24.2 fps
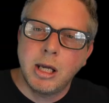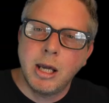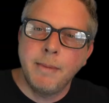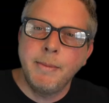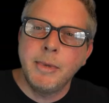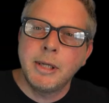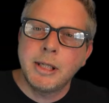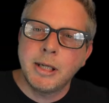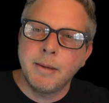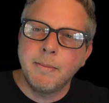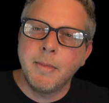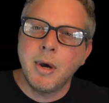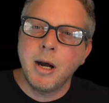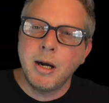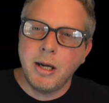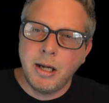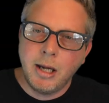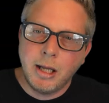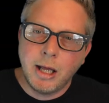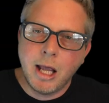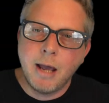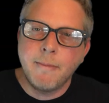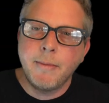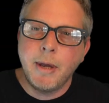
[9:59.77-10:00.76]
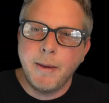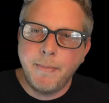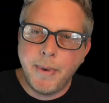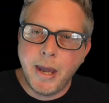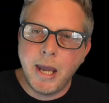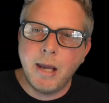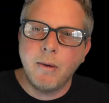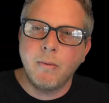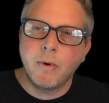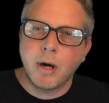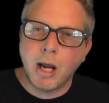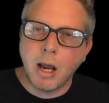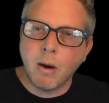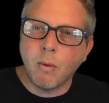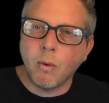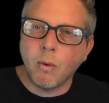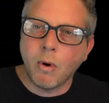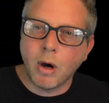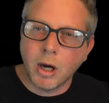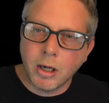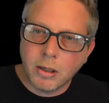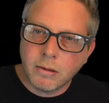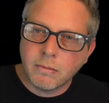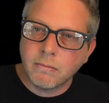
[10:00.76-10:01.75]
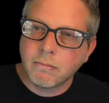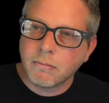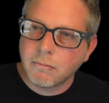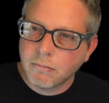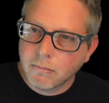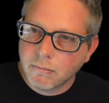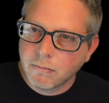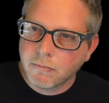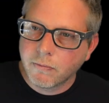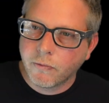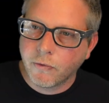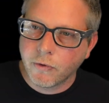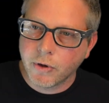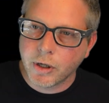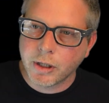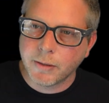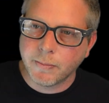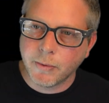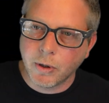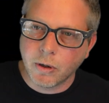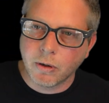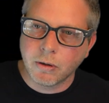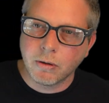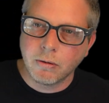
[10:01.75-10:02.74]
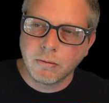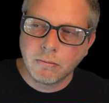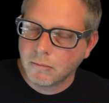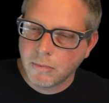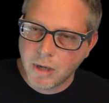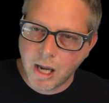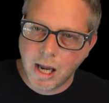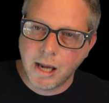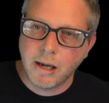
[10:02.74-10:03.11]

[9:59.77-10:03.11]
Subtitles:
me some money and let me paint what I want for this mural. Like,